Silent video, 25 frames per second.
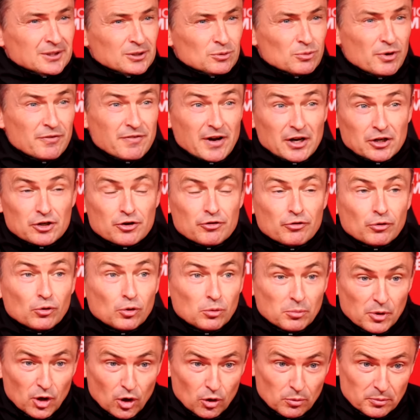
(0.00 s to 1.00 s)
we've had cruel
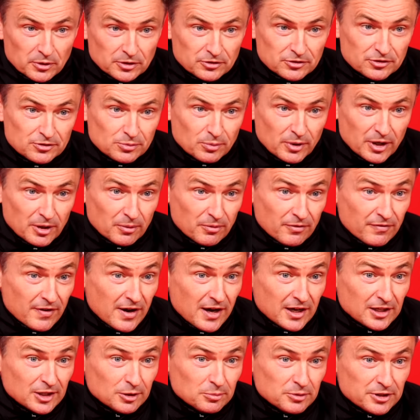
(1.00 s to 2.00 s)
moments where we've
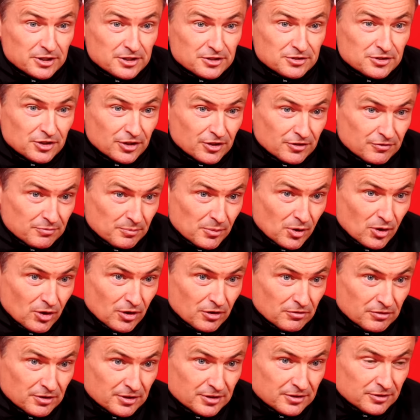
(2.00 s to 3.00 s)
arguably deserved
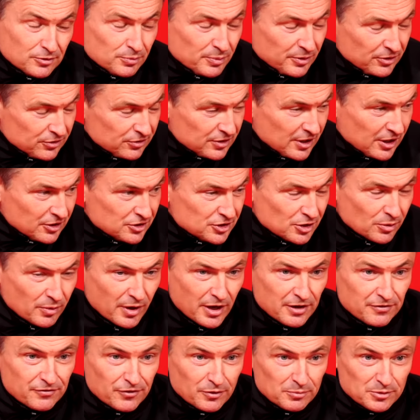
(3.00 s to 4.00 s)
more and it's been snatched
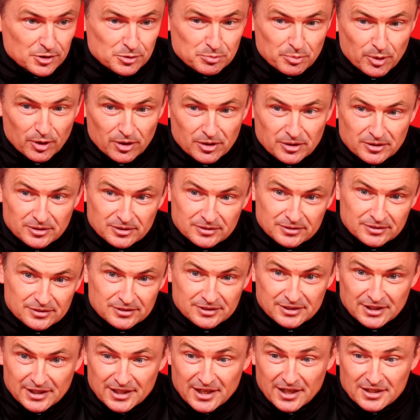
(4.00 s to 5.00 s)
away from us, but
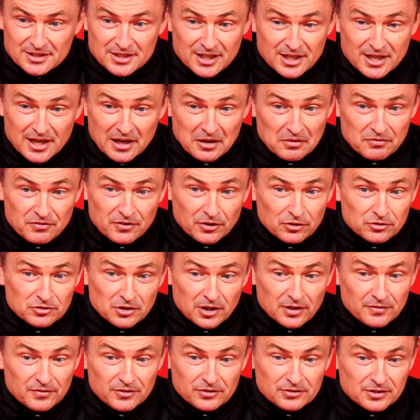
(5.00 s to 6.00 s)
again, you can't feel
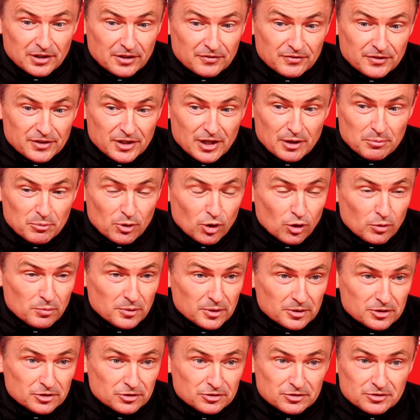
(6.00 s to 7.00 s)
sorry for yourself in that
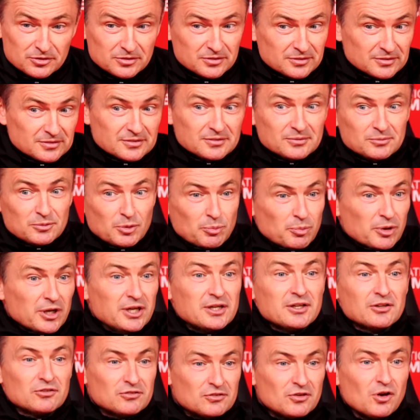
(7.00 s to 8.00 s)
moment because we're
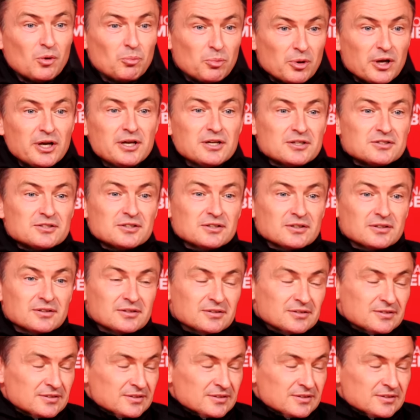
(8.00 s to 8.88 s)
playing as top players and